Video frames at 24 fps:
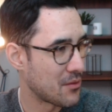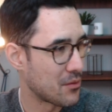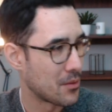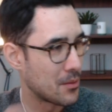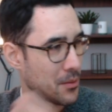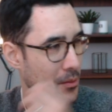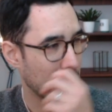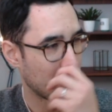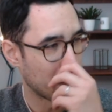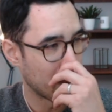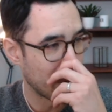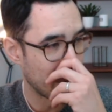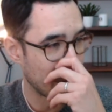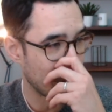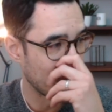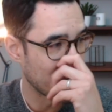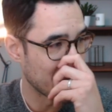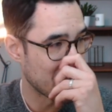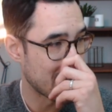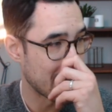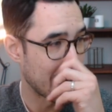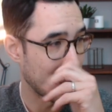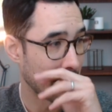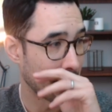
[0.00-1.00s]
were
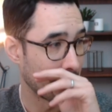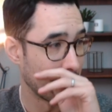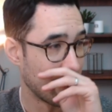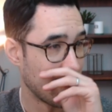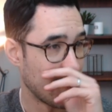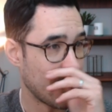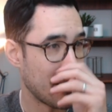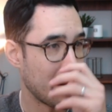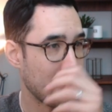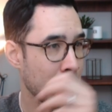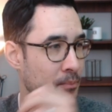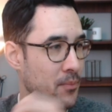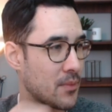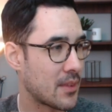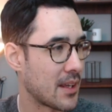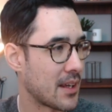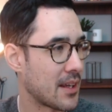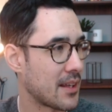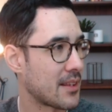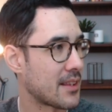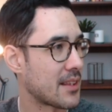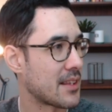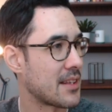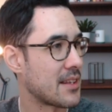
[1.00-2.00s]
reporting
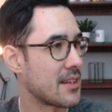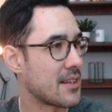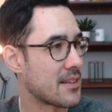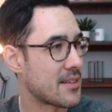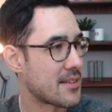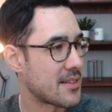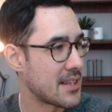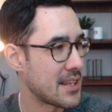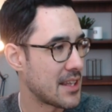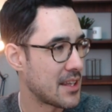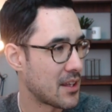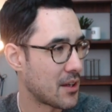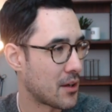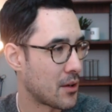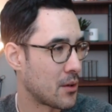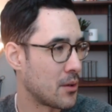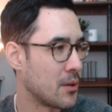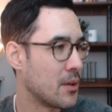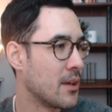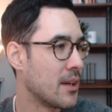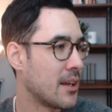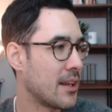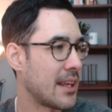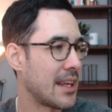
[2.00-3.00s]
that the
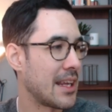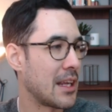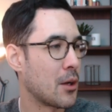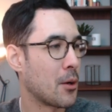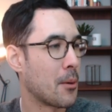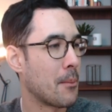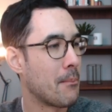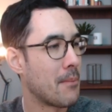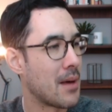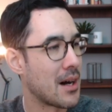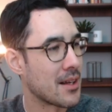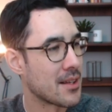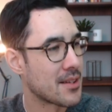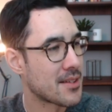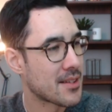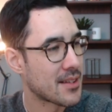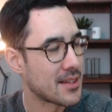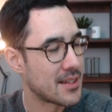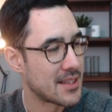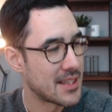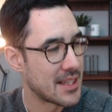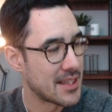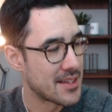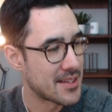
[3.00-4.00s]
CEO Elon
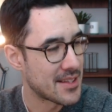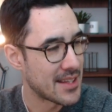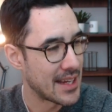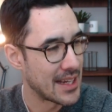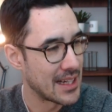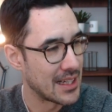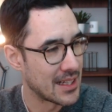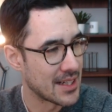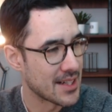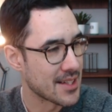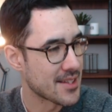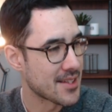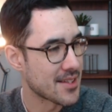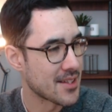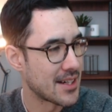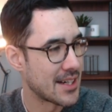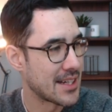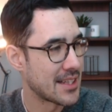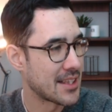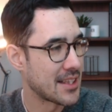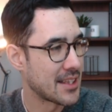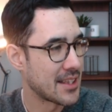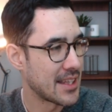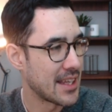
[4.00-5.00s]
Musk did say last
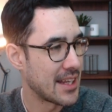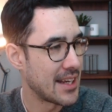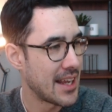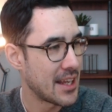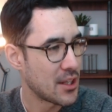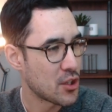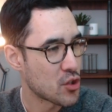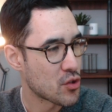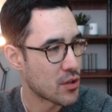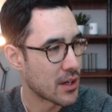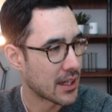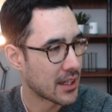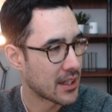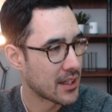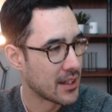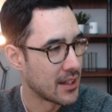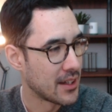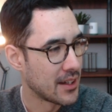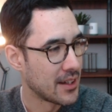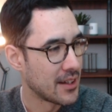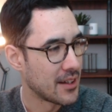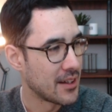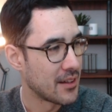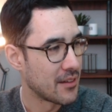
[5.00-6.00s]
night that the electric
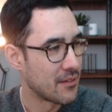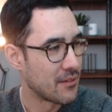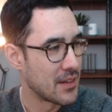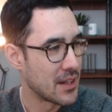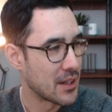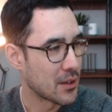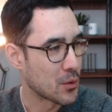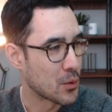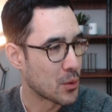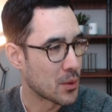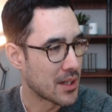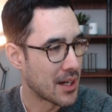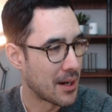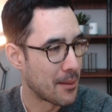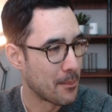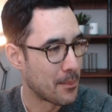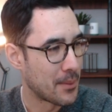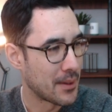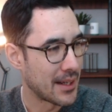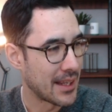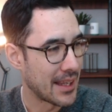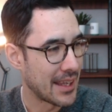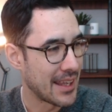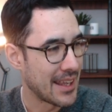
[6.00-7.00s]
vehicle
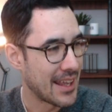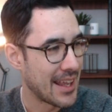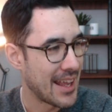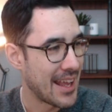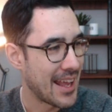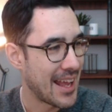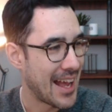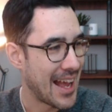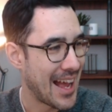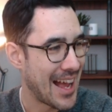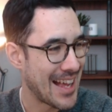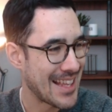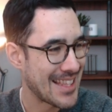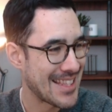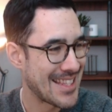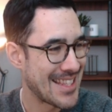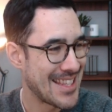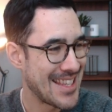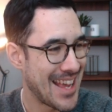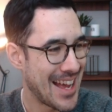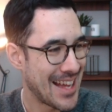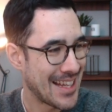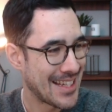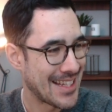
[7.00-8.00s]
company has
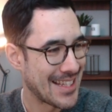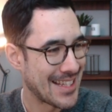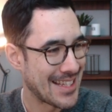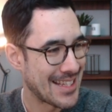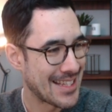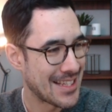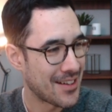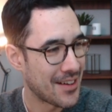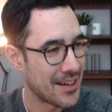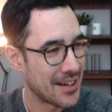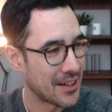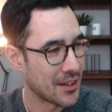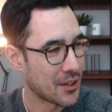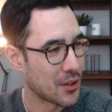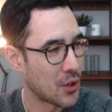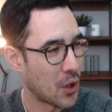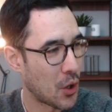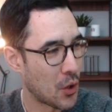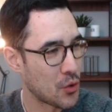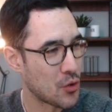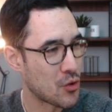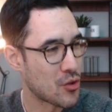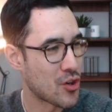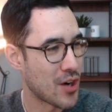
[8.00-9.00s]
yet to sign a
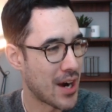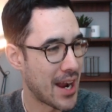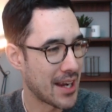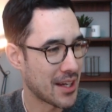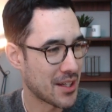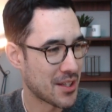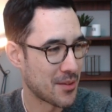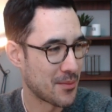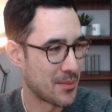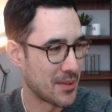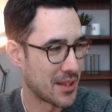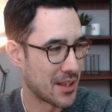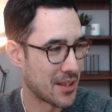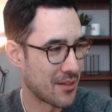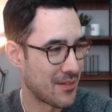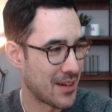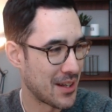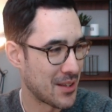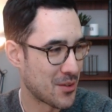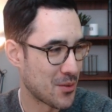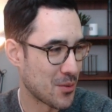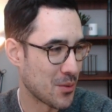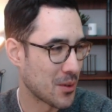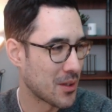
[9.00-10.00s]
contract with the
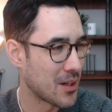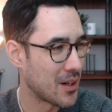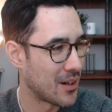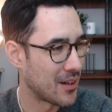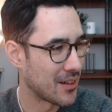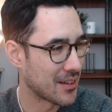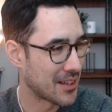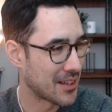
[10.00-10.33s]
rental car